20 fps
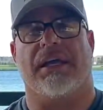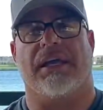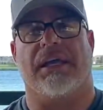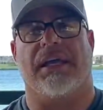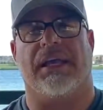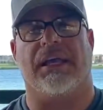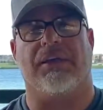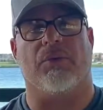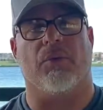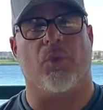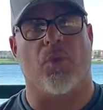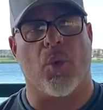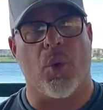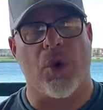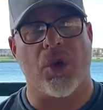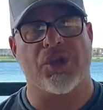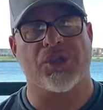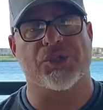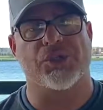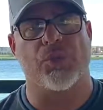It
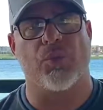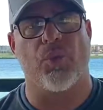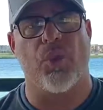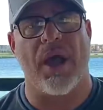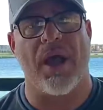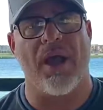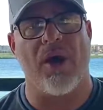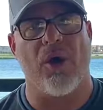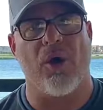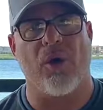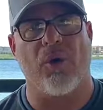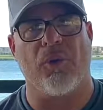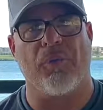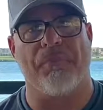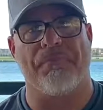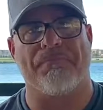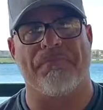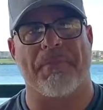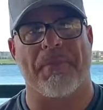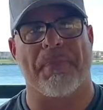works well.
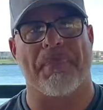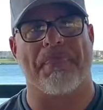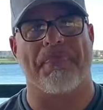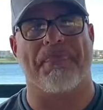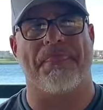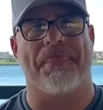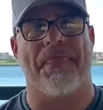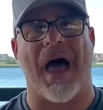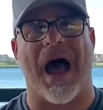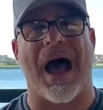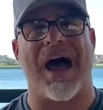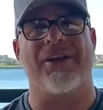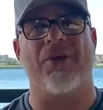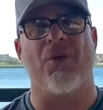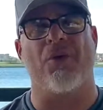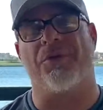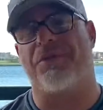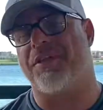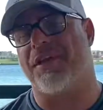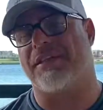I
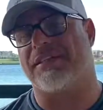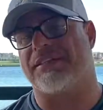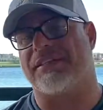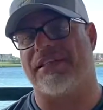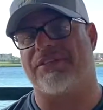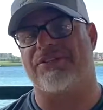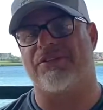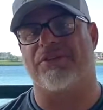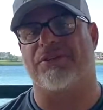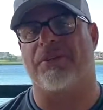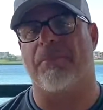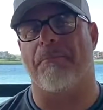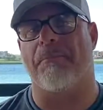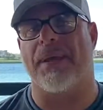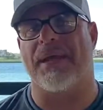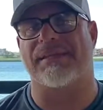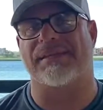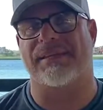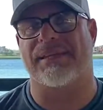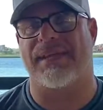don't think that they took the best